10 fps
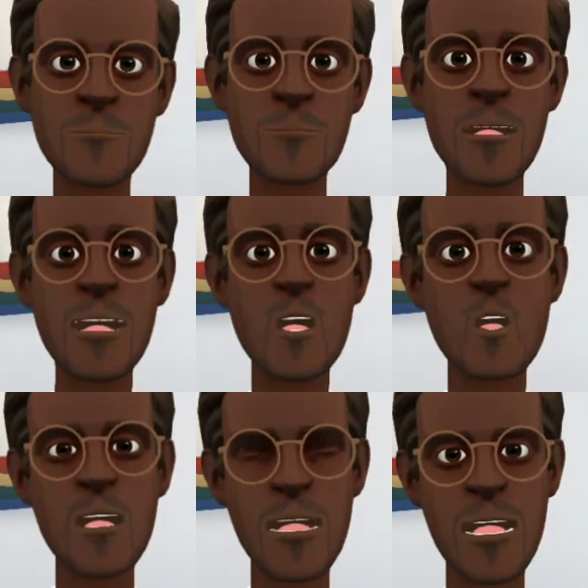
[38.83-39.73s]
Check out
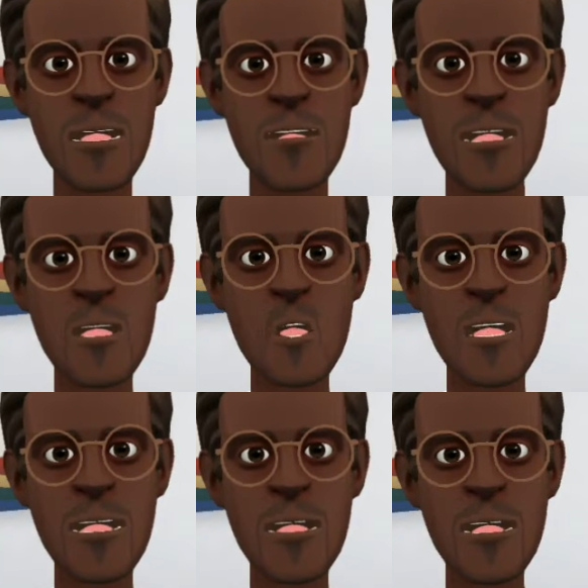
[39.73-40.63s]
what we think of the new
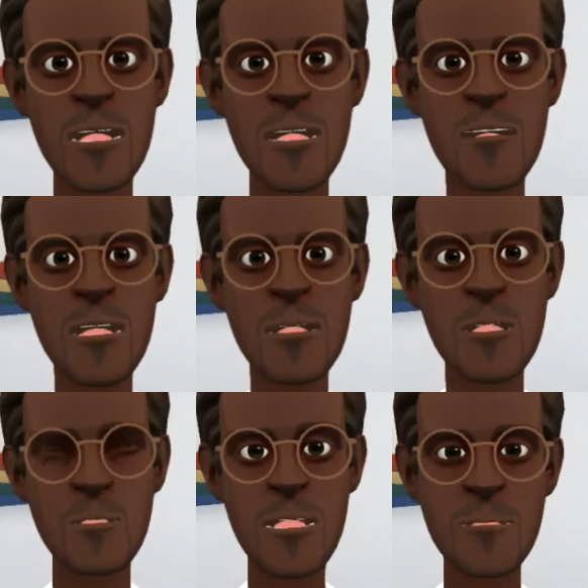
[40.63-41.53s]
generation of
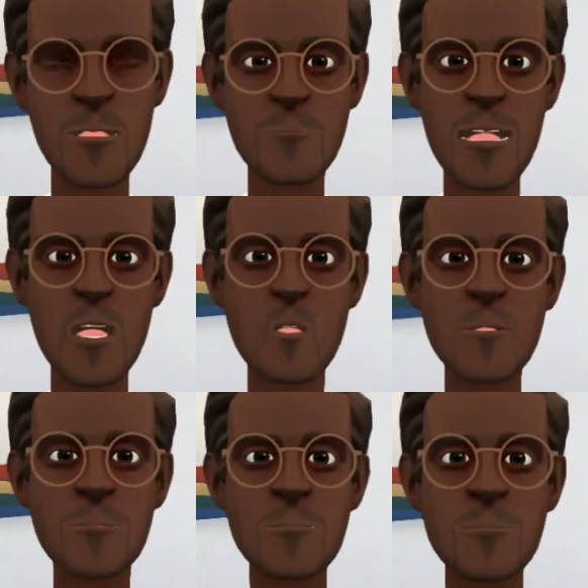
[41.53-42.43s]
Razer's gamer mouse.